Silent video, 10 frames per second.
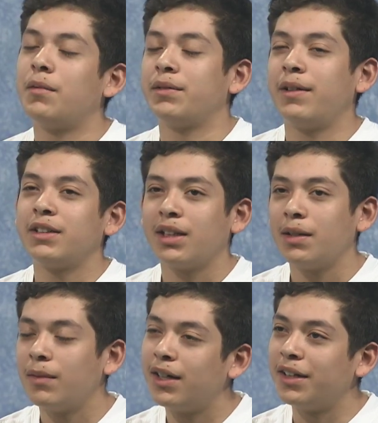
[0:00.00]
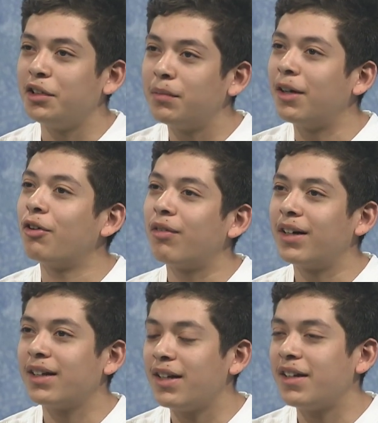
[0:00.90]
my spare time, I do my
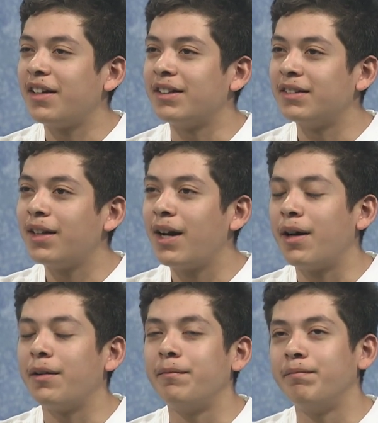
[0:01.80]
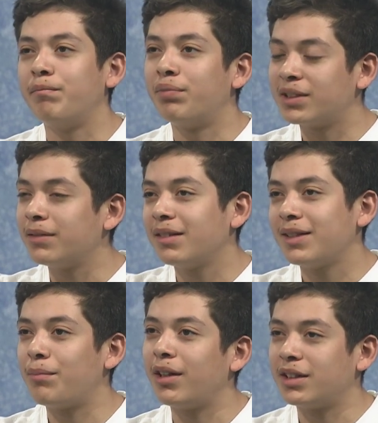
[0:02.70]
homework, and then um, sometimes
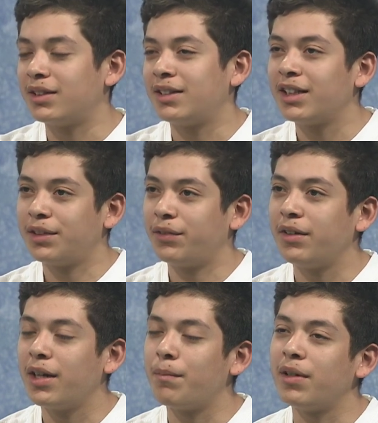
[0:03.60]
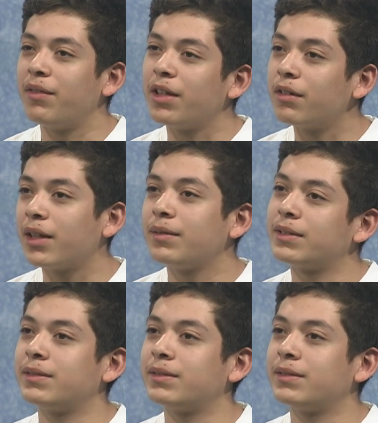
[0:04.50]
I practice the saxophone and I play video games.